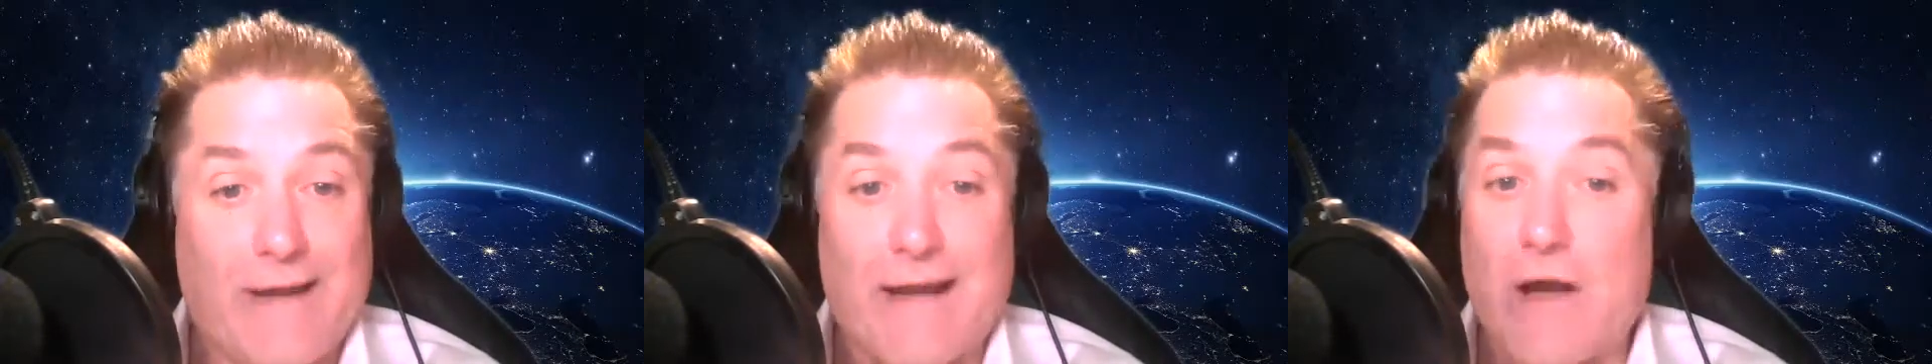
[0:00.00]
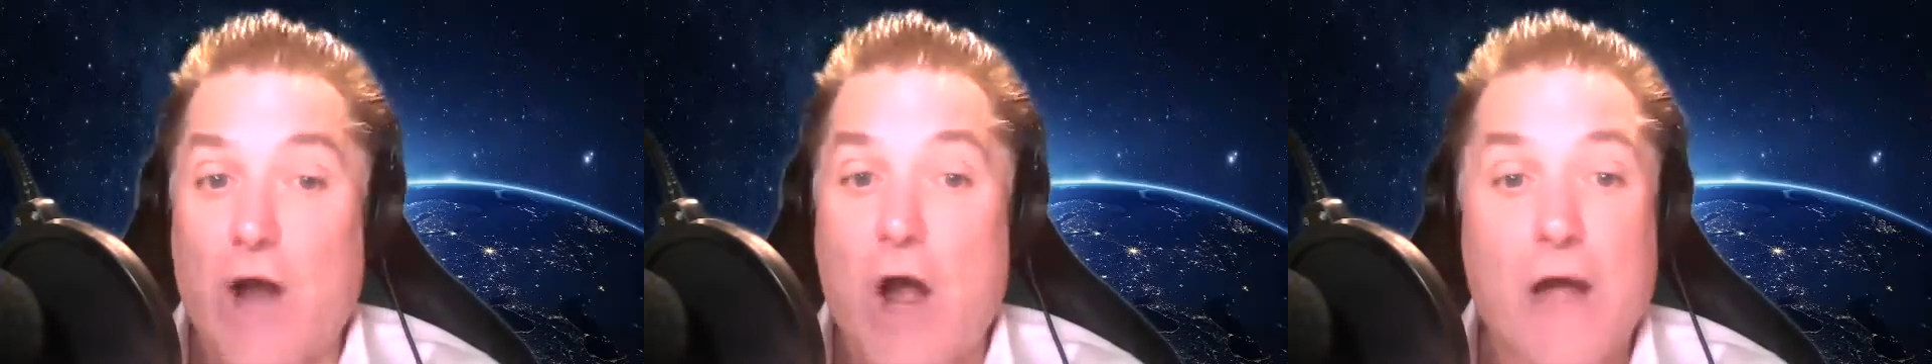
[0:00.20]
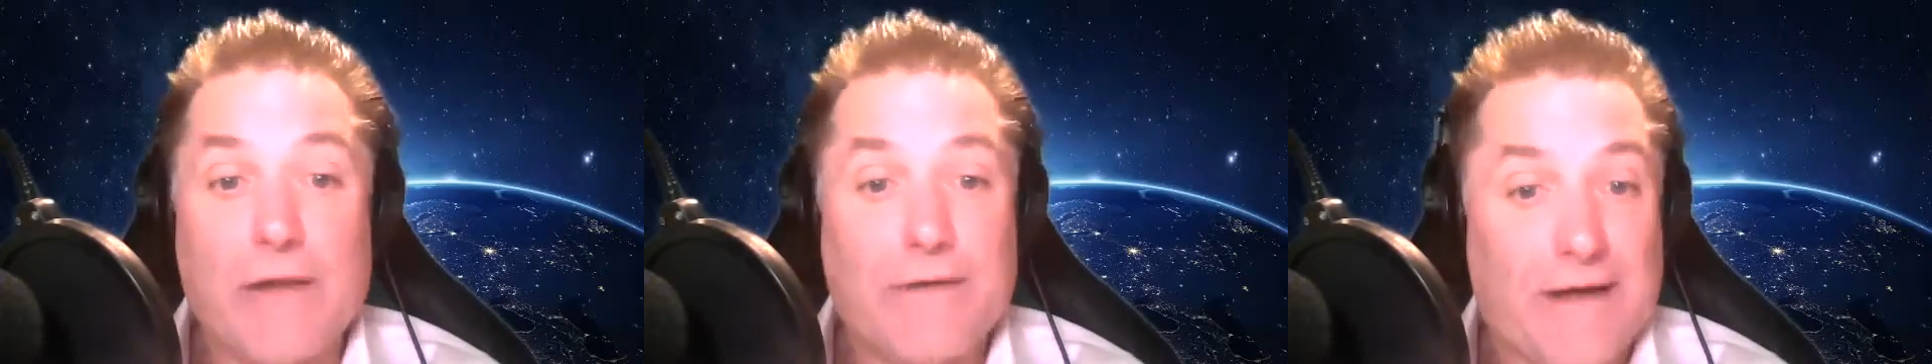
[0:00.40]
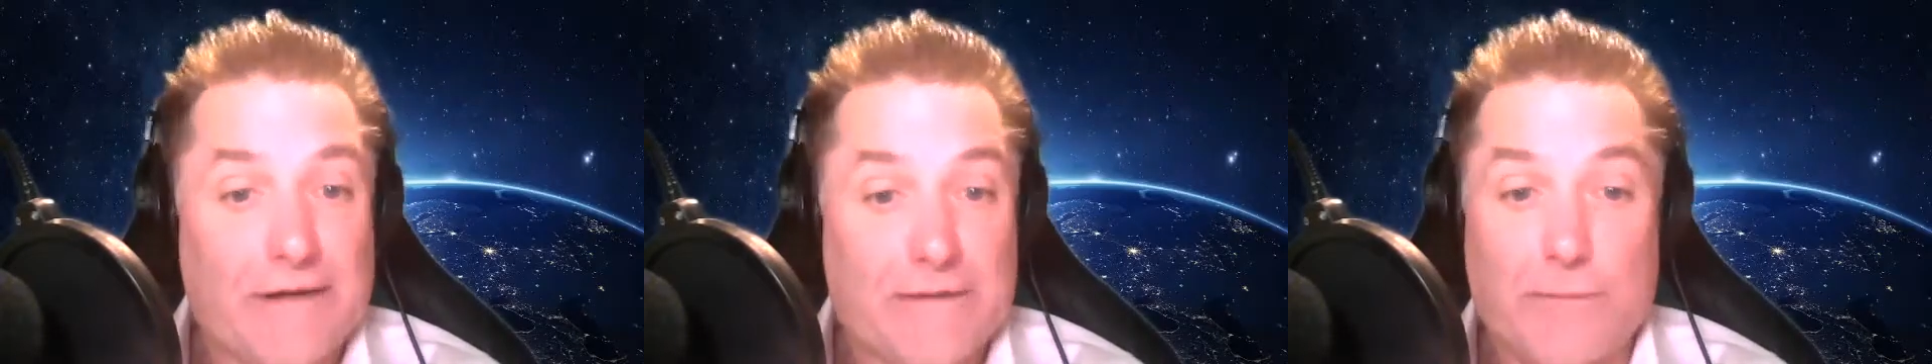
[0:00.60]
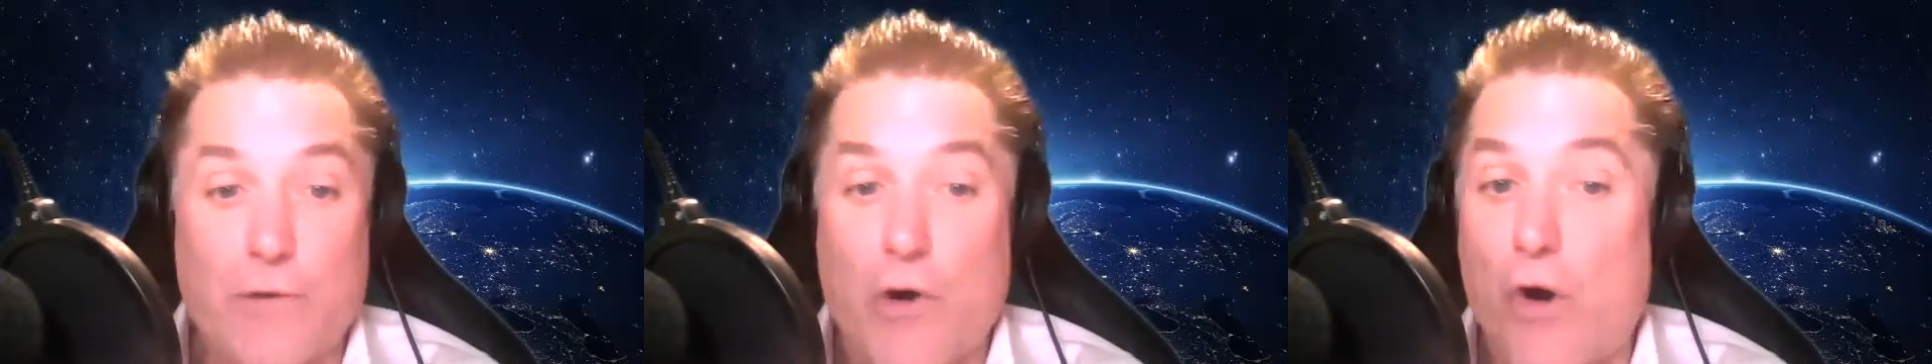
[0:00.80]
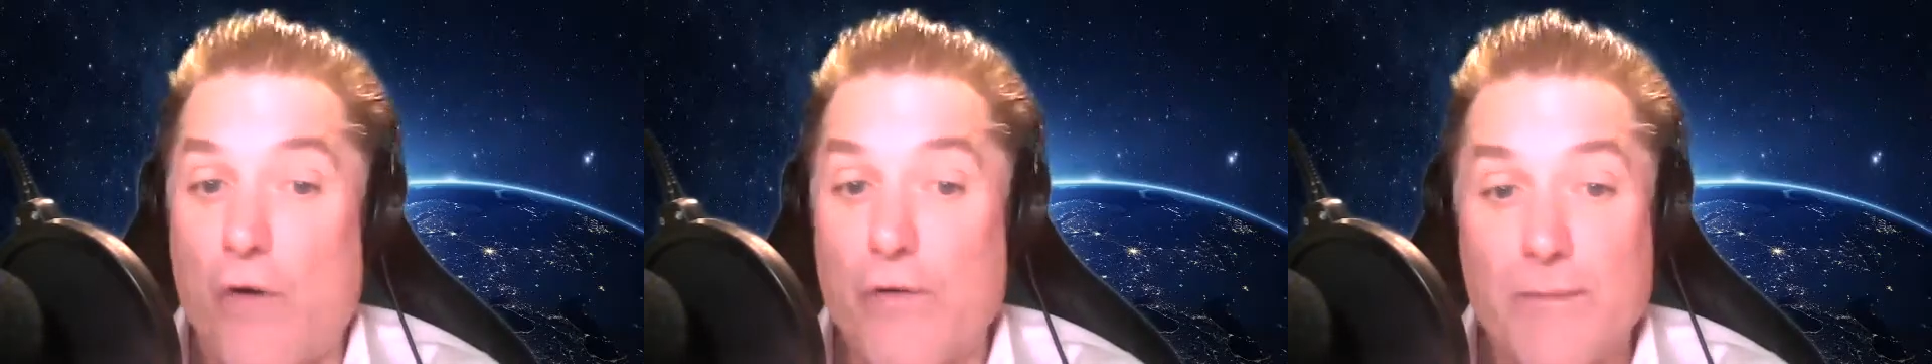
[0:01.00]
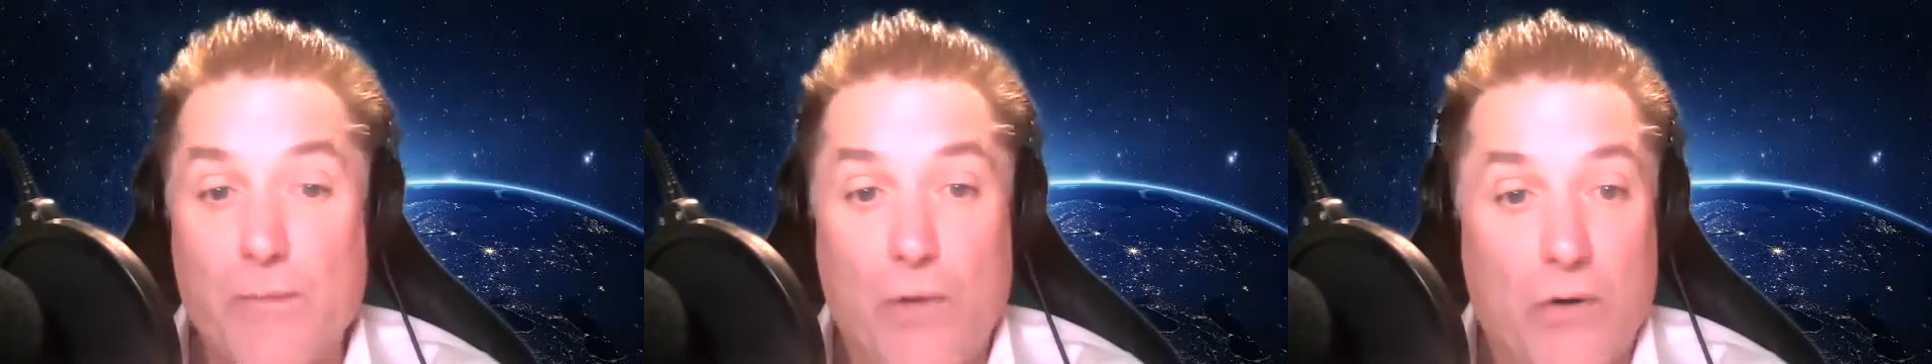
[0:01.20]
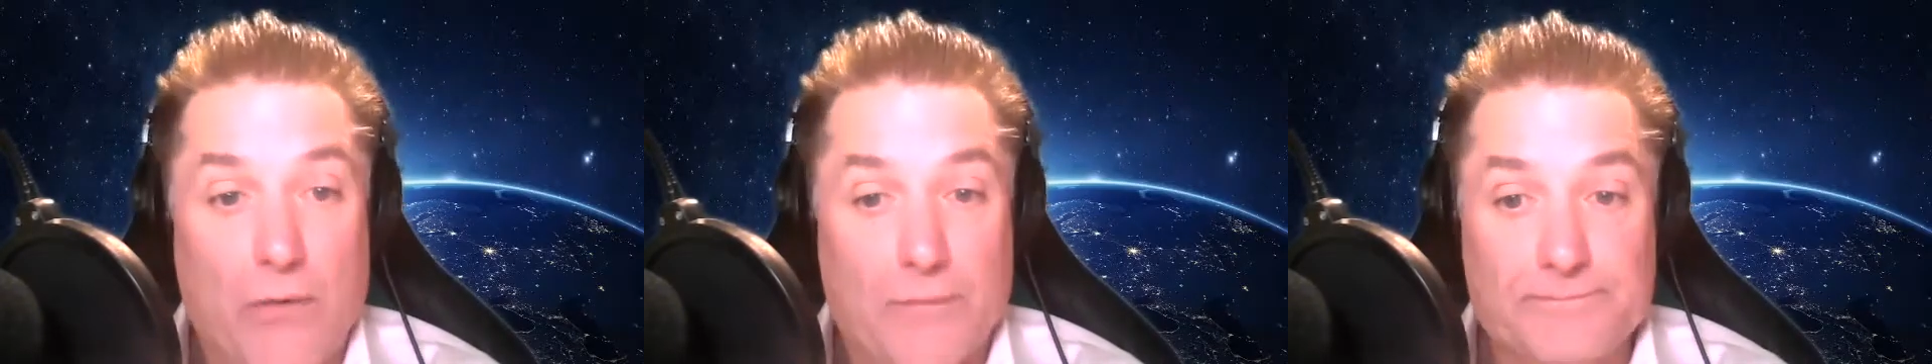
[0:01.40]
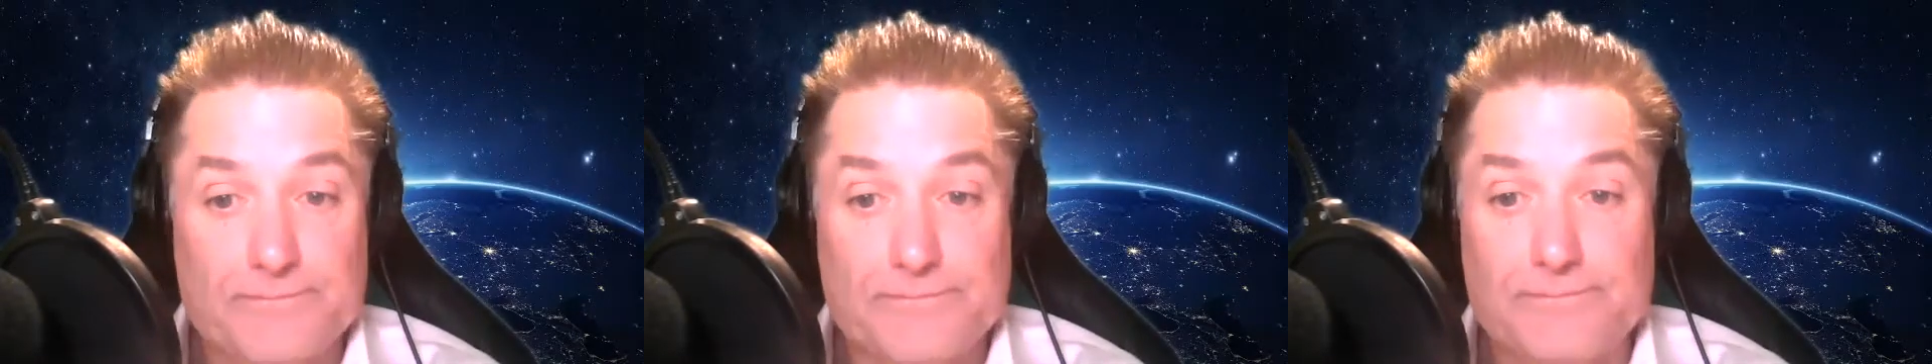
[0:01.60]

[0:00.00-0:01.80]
and contact them, call them all.